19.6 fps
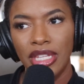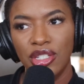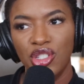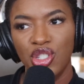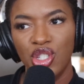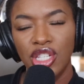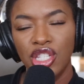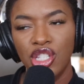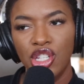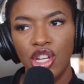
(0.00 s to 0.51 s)

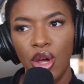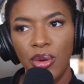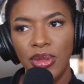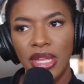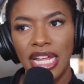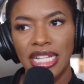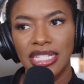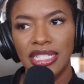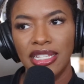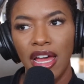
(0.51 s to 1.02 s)
just know
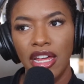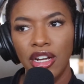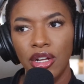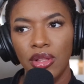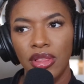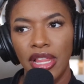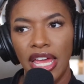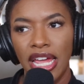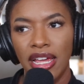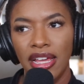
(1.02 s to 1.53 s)
that it's
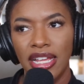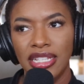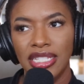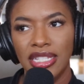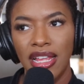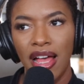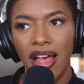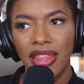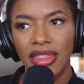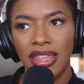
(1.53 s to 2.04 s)

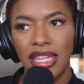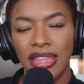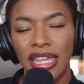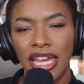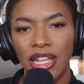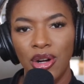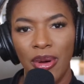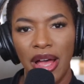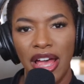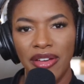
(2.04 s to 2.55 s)
not that
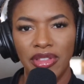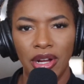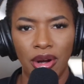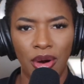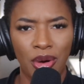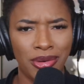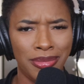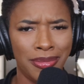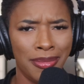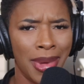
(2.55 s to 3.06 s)
they don't have their
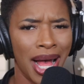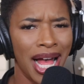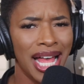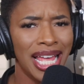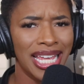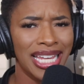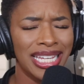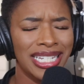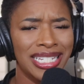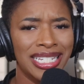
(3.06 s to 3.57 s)
own
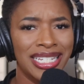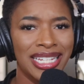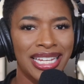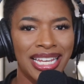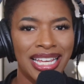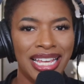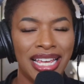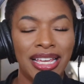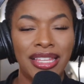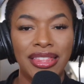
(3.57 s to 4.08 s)
mind.
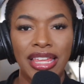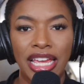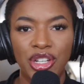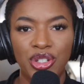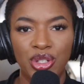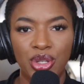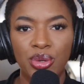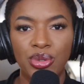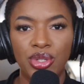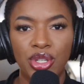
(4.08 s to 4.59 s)
They
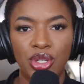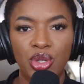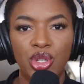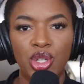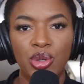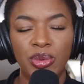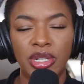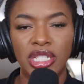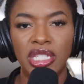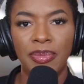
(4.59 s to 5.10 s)
do. So you
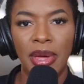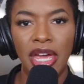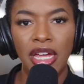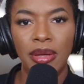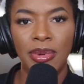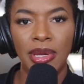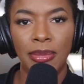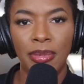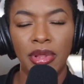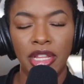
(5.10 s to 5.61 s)
should
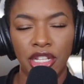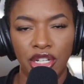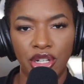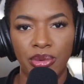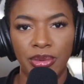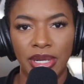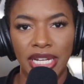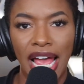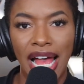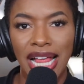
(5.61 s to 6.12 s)
respect people in your
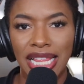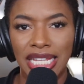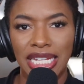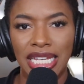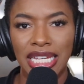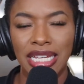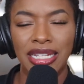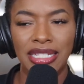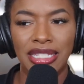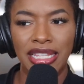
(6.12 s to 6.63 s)

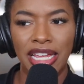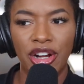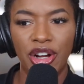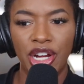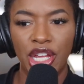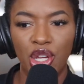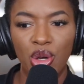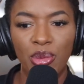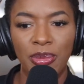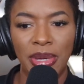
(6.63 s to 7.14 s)
reality because they're
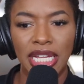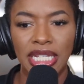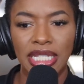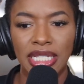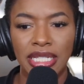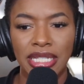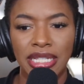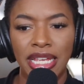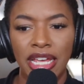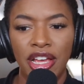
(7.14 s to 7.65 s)

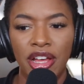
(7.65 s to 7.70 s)
humans.